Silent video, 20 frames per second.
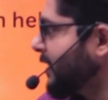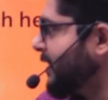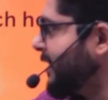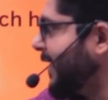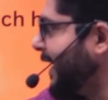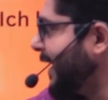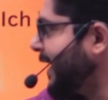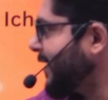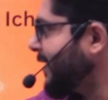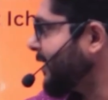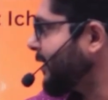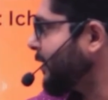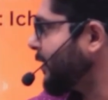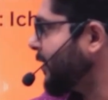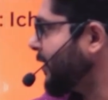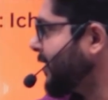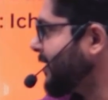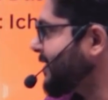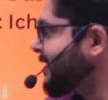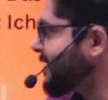Then
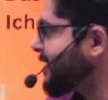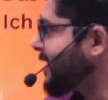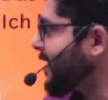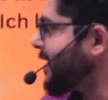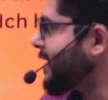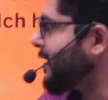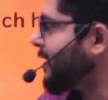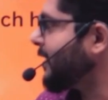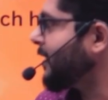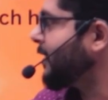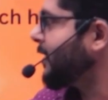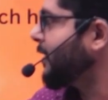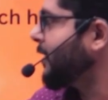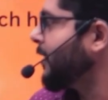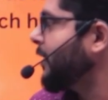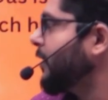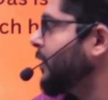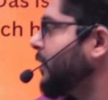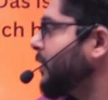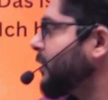still
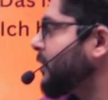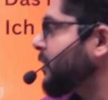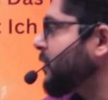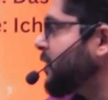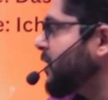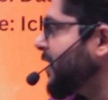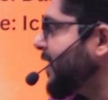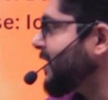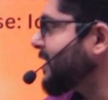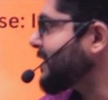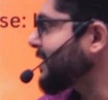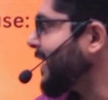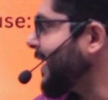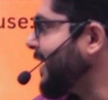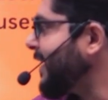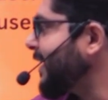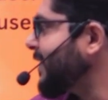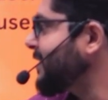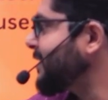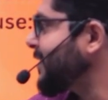these
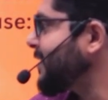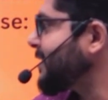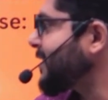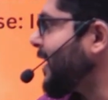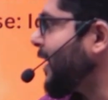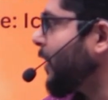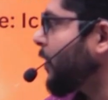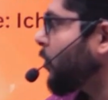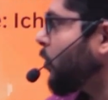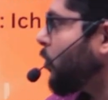sentences are